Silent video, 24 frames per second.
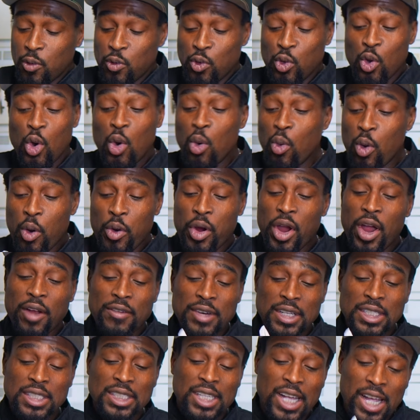Don't worry about the
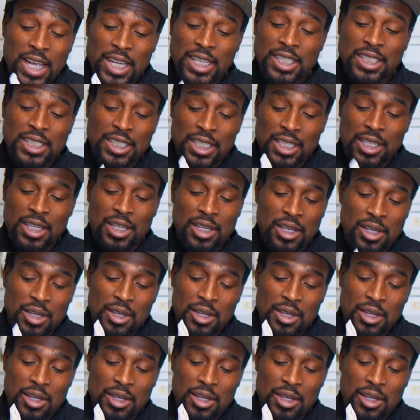size,